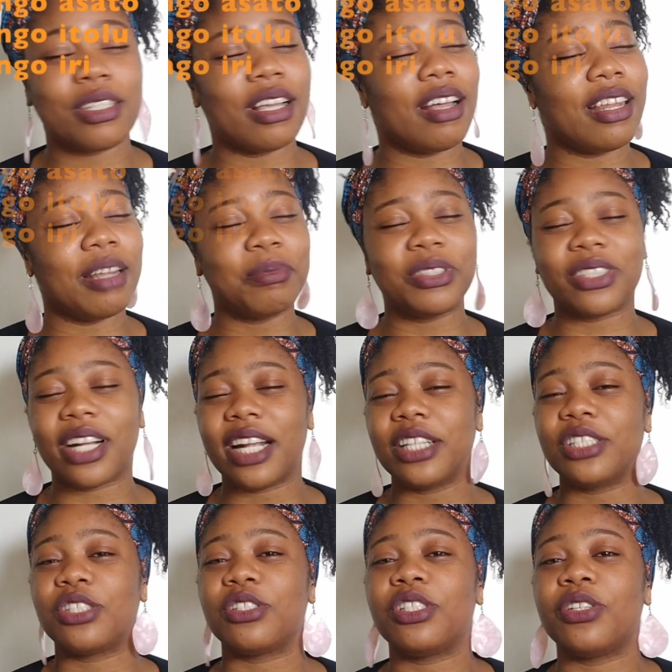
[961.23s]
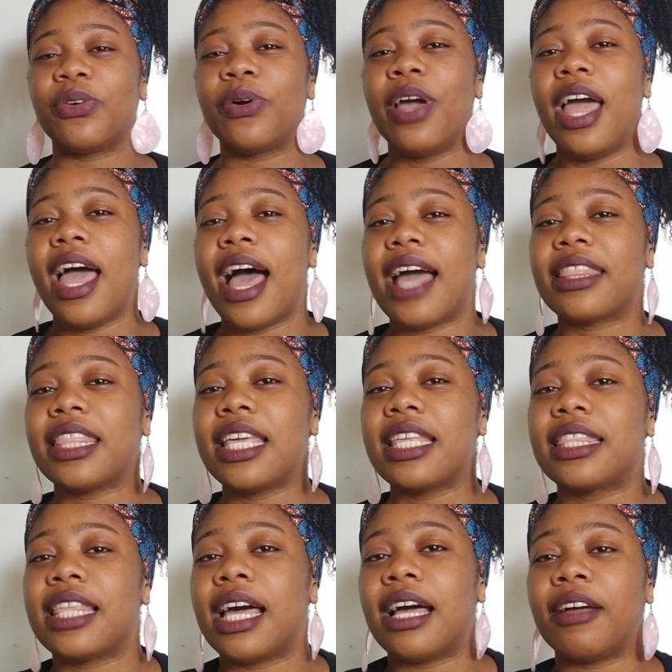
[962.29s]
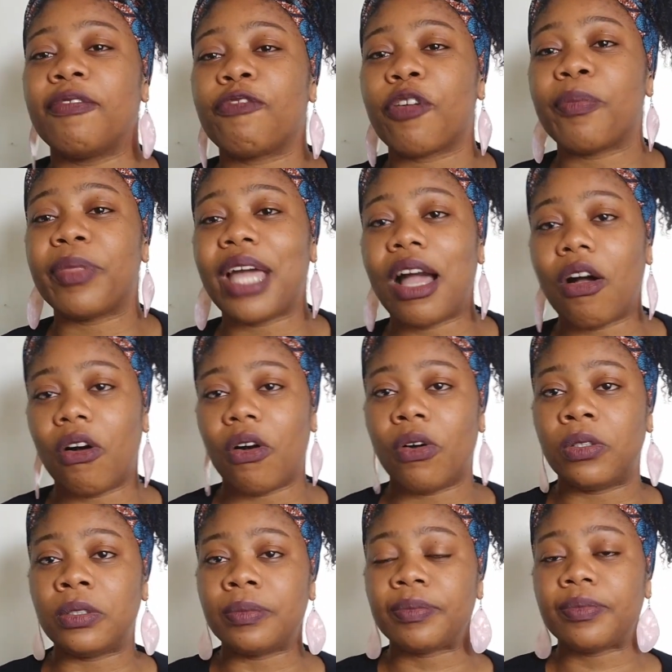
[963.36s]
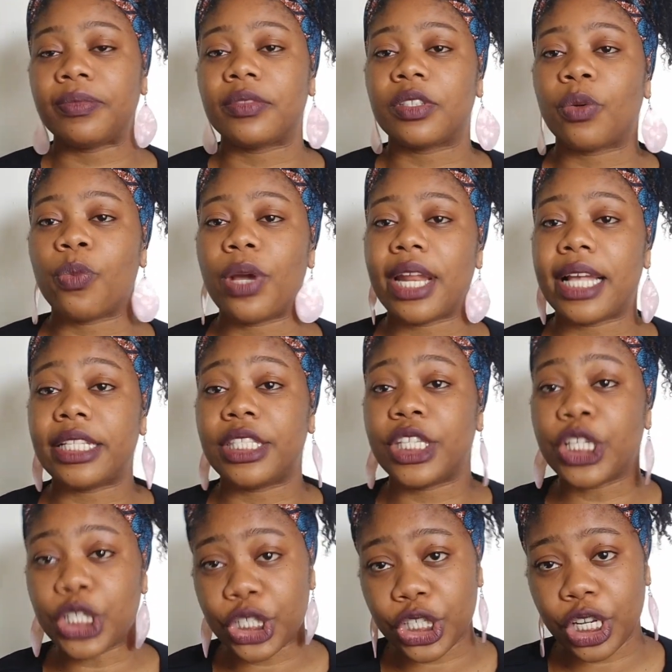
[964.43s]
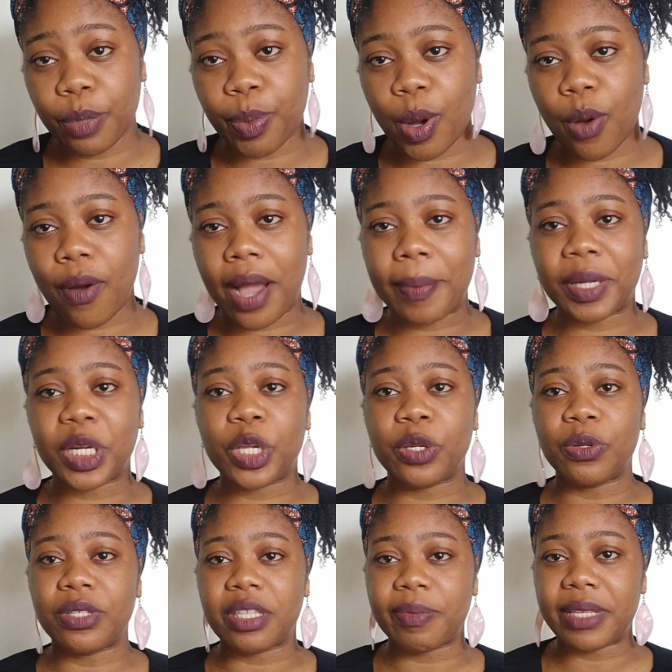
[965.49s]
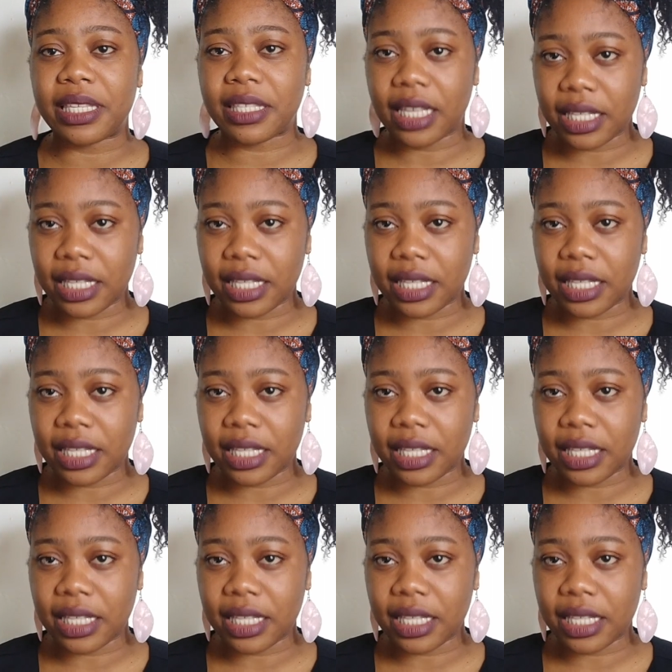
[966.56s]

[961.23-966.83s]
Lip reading: all I'm trying to, I think that from now on, when I teach Igbo, I'm going to use them in a